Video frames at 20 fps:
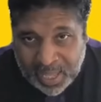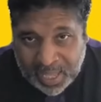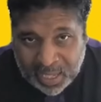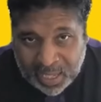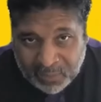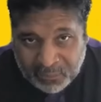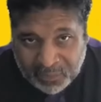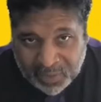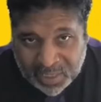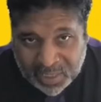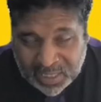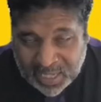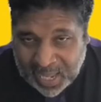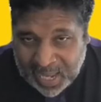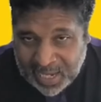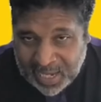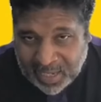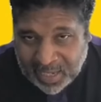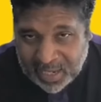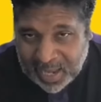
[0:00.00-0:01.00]
if a
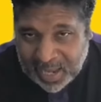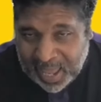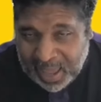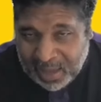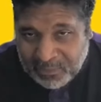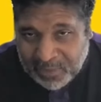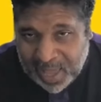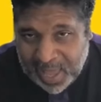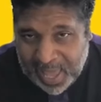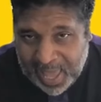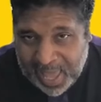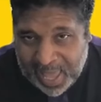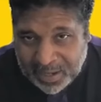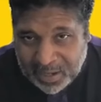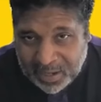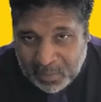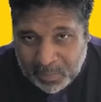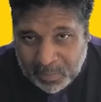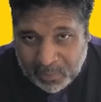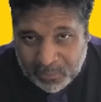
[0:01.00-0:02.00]
state didn't have a high
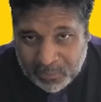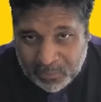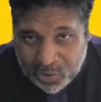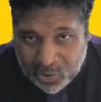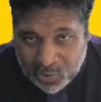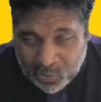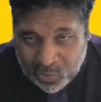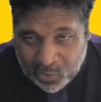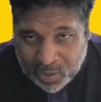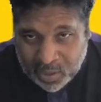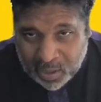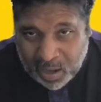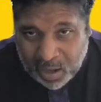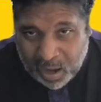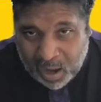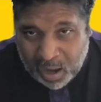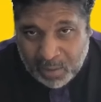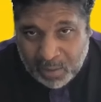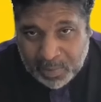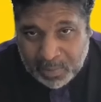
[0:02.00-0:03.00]
number of Union
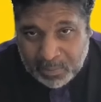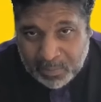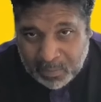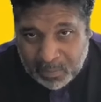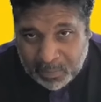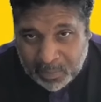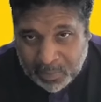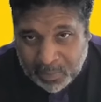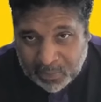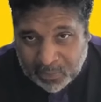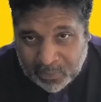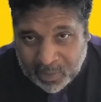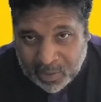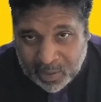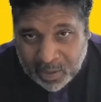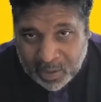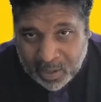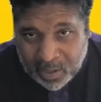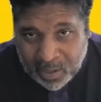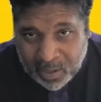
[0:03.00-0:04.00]
Army members
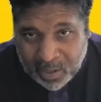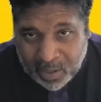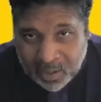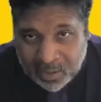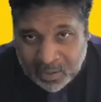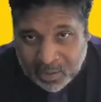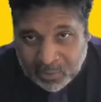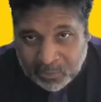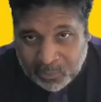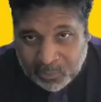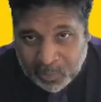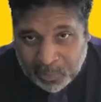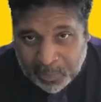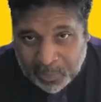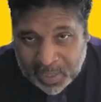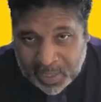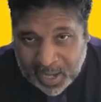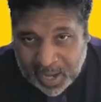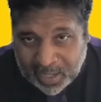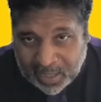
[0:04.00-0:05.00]
to
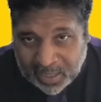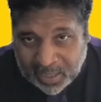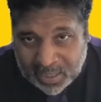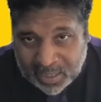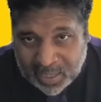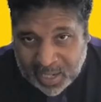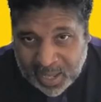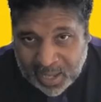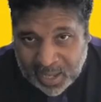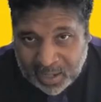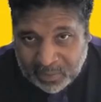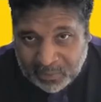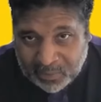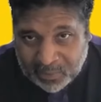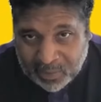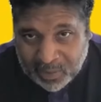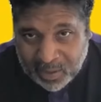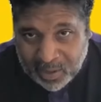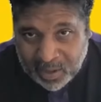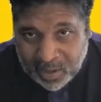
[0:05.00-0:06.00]
protect the
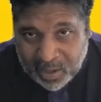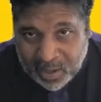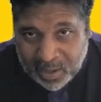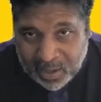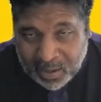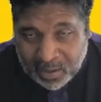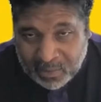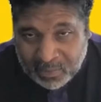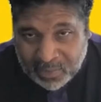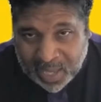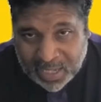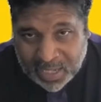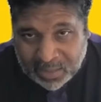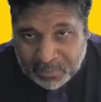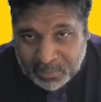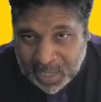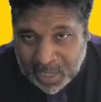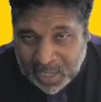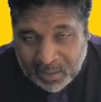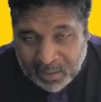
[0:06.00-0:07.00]
slaves,
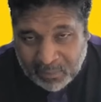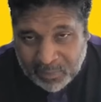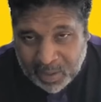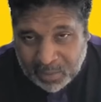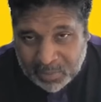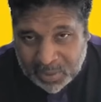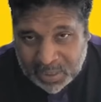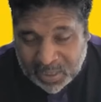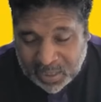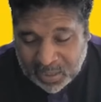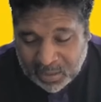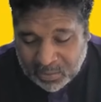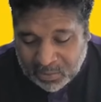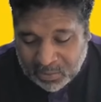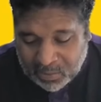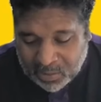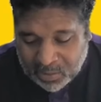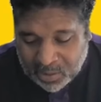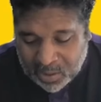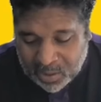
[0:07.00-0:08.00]
many of them
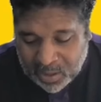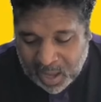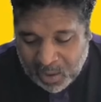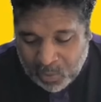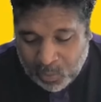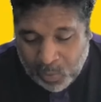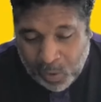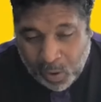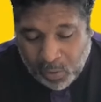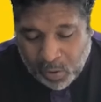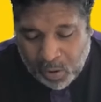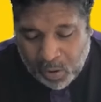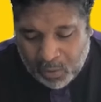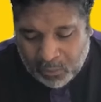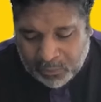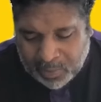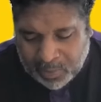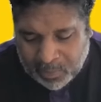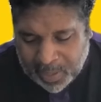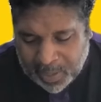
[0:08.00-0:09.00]
still could not walk
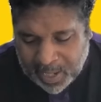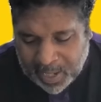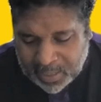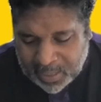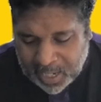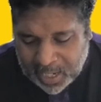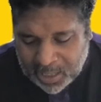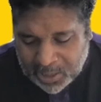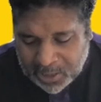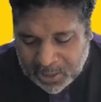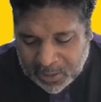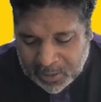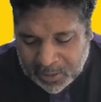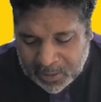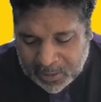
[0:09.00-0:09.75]
off the plantation.